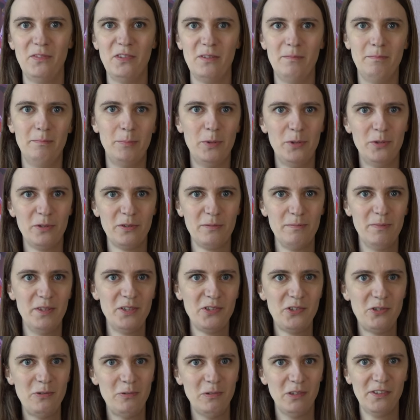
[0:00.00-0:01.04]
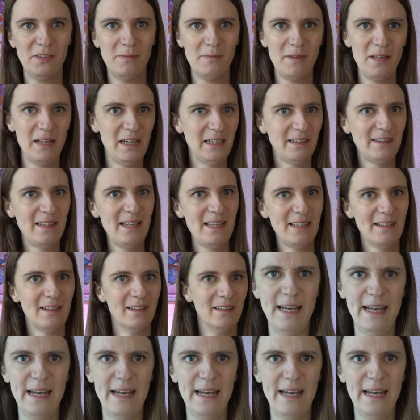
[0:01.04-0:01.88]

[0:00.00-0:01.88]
some board module or something like that.